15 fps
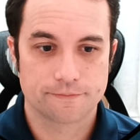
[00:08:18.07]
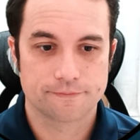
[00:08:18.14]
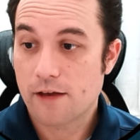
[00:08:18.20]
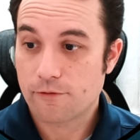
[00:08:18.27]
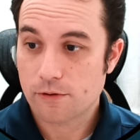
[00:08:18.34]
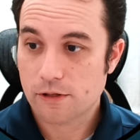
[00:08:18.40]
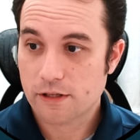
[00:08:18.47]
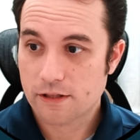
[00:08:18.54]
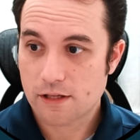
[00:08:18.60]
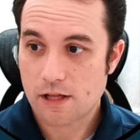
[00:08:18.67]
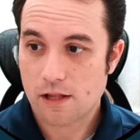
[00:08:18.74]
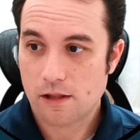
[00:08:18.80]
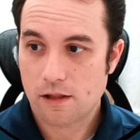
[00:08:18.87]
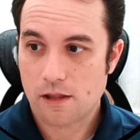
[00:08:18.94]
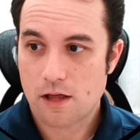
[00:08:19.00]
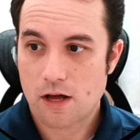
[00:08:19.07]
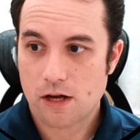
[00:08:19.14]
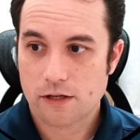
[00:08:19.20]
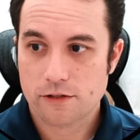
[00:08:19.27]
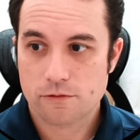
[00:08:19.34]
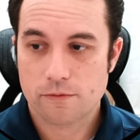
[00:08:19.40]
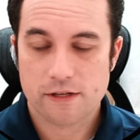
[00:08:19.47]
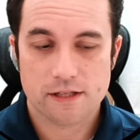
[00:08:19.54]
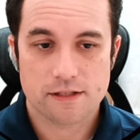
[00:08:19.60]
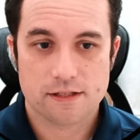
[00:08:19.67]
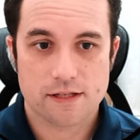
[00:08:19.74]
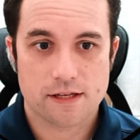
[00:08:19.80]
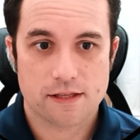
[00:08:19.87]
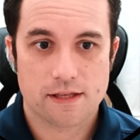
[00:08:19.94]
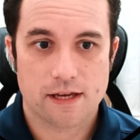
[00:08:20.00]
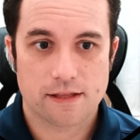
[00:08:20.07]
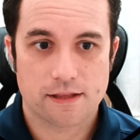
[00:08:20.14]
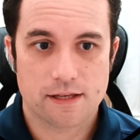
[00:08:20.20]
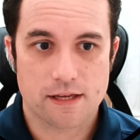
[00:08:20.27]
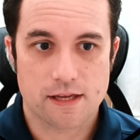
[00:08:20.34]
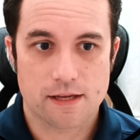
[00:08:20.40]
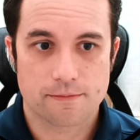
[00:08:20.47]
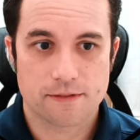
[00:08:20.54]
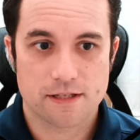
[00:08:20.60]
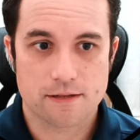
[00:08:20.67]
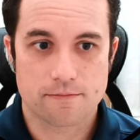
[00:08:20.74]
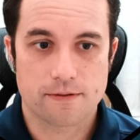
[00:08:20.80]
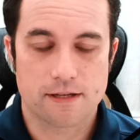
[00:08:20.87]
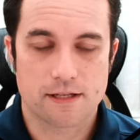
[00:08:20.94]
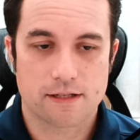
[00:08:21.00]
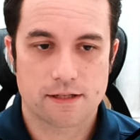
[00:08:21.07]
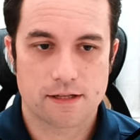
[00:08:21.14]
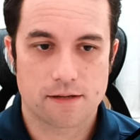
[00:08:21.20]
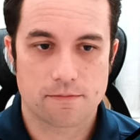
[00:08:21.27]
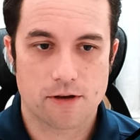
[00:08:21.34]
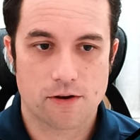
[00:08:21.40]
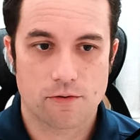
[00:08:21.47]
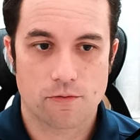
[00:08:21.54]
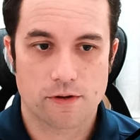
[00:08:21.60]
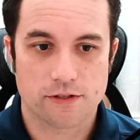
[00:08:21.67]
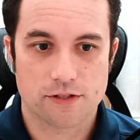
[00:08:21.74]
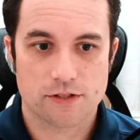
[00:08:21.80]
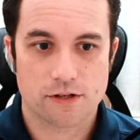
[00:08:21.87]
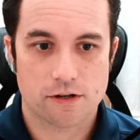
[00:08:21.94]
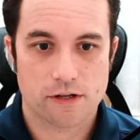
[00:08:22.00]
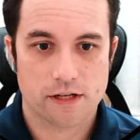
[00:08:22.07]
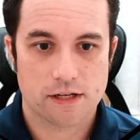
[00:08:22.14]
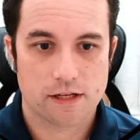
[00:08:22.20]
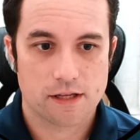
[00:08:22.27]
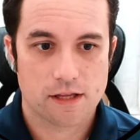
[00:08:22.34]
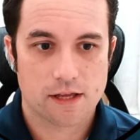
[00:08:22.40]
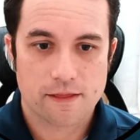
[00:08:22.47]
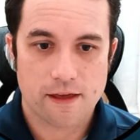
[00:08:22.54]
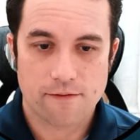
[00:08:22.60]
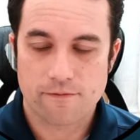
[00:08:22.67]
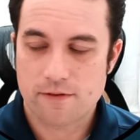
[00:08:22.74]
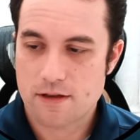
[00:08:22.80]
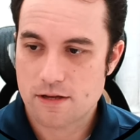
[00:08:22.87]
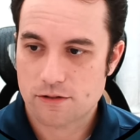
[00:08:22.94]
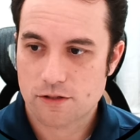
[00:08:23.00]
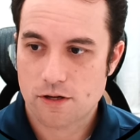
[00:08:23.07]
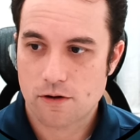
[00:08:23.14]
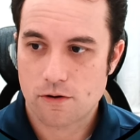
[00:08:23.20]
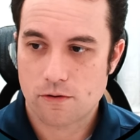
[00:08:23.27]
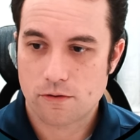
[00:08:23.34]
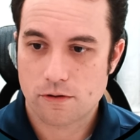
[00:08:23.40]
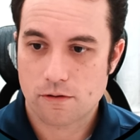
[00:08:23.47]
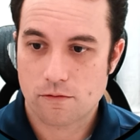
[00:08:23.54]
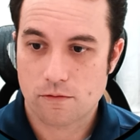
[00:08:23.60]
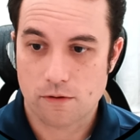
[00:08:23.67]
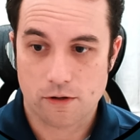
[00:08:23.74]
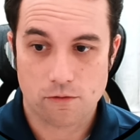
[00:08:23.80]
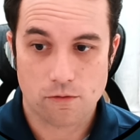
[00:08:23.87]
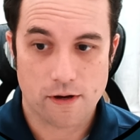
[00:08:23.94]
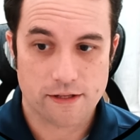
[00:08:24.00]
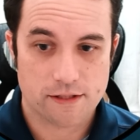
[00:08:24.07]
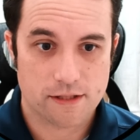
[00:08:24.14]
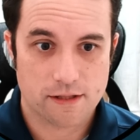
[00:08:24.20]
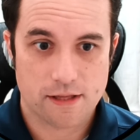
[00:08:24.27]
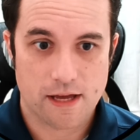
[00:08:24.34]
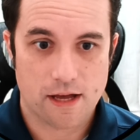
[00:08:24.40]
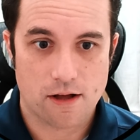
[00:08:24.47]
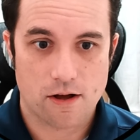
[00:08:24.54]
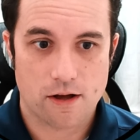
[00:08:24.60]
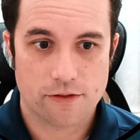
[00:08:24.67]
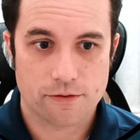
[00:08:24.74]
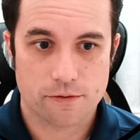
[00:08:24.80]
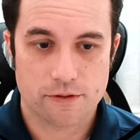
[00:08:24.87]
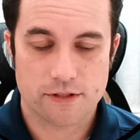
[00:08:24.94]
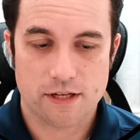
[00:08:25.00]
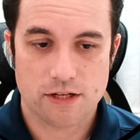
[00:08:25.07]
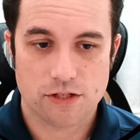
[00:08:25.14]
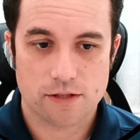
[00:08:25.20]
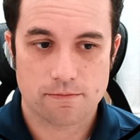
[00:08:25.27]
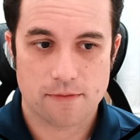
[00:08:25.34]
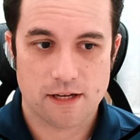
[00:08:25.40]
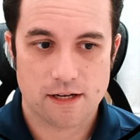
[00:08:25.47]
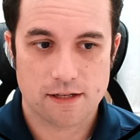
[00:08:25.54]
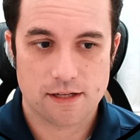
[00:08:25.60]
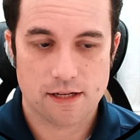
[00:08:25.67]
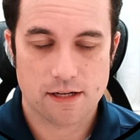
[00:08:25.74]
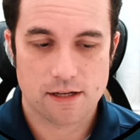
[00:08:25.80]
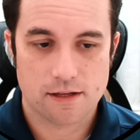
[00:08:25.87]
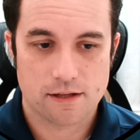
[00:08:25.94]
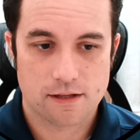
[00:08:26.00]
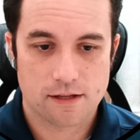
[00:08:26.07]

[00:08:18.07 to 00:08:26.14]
If we look at the logs, we can see that the MCP demo was started, that VS Code requested that authorization metadata,